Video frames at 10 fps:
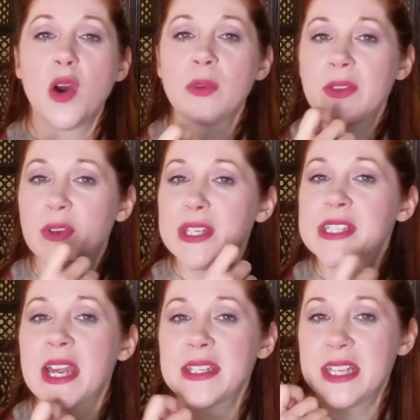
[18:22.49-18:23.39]
with a very
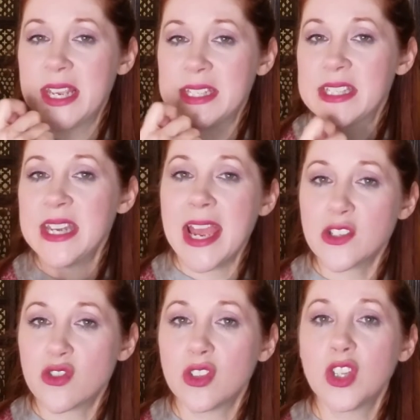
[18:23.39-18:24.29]
sun-kissed
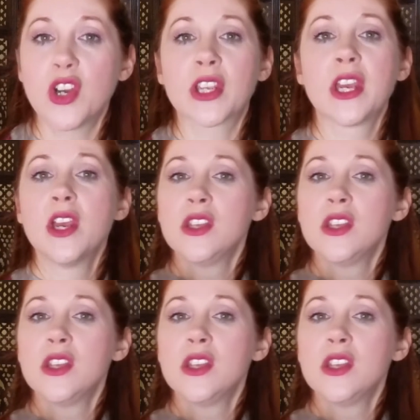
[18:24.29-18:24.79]
natural look.